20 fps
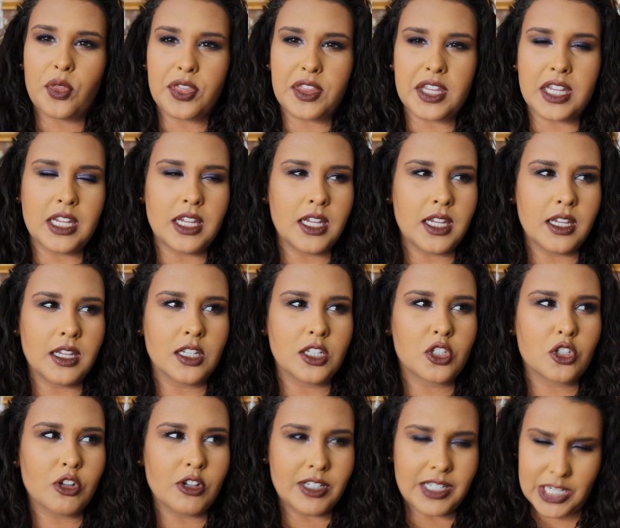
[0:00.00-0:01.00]
the
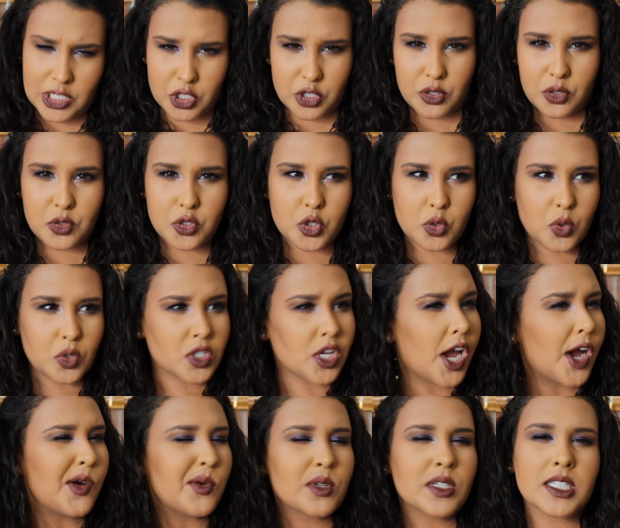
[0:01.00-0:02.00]
traditional jewel
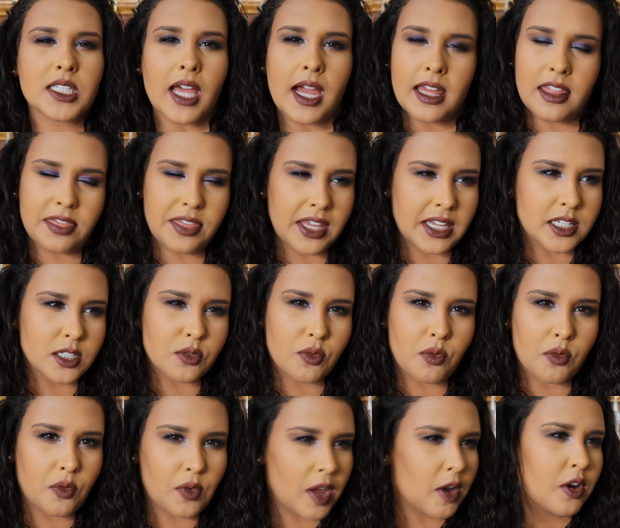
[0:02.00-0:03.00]
tones, I think is
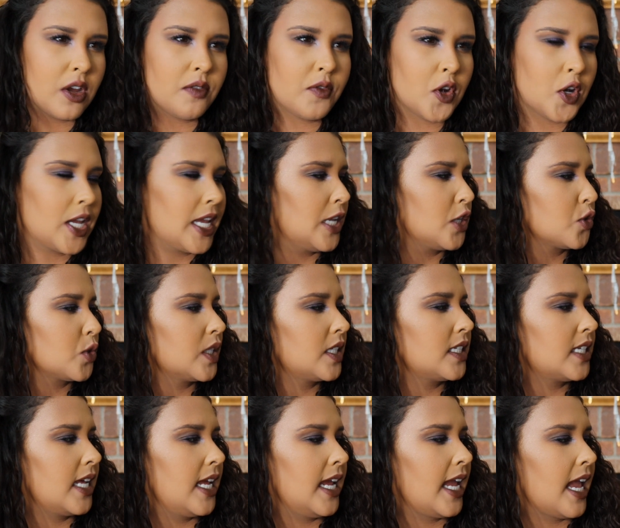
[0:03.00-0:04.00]
very, very
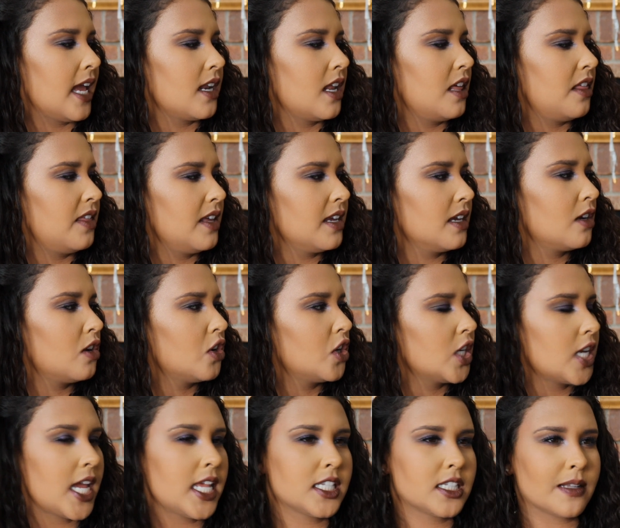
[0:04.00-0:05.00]
interesting, and I think it
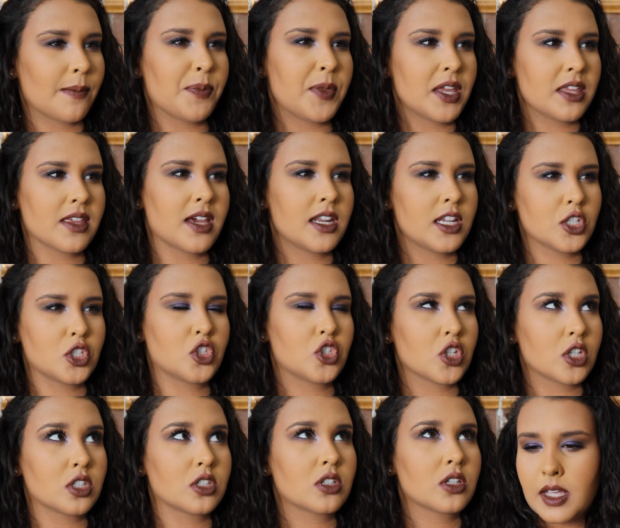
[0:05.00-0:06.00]
creates something that is
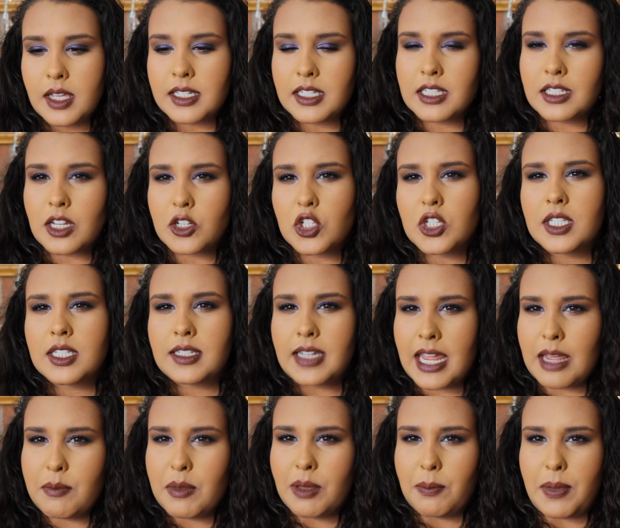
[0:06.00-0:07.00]
just a it's such a
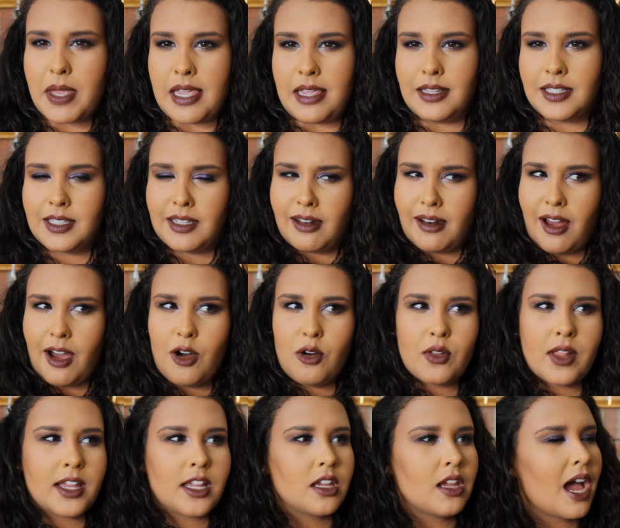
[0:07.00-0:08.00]
statement piece, you
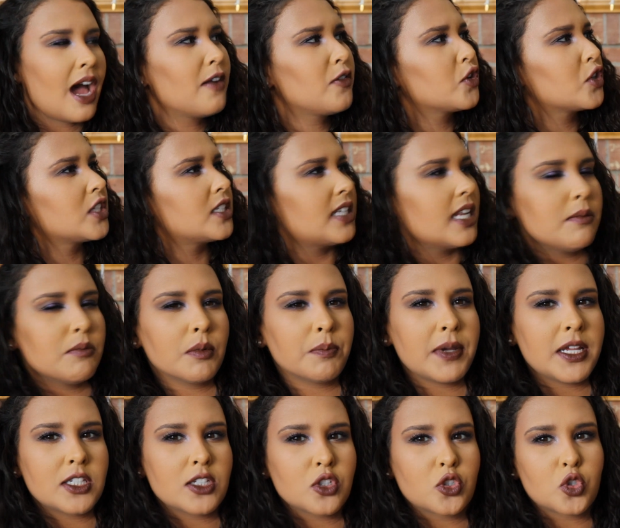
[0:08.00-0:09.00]
know? Like, you have your
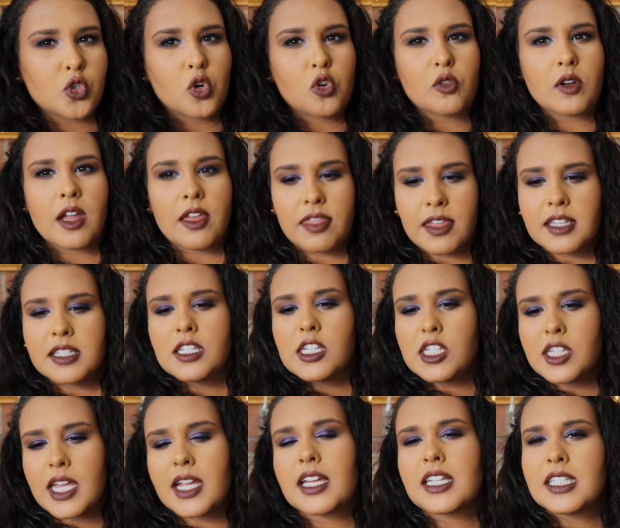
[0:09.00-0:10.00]
statement piece of jewelry. This
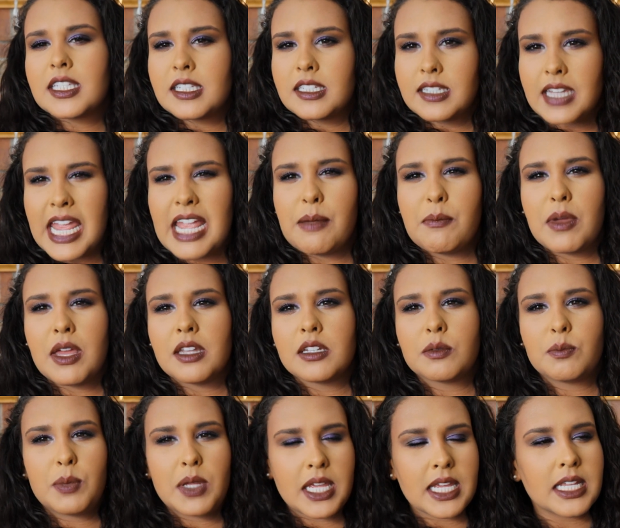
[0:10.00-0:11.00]
is like a
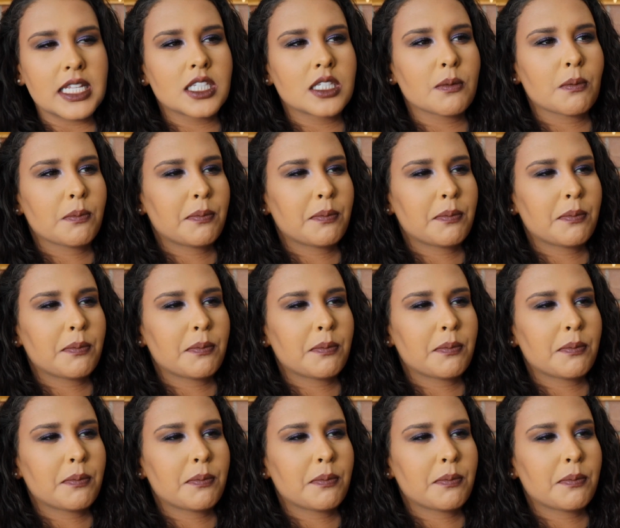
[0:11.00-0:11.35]
statement piece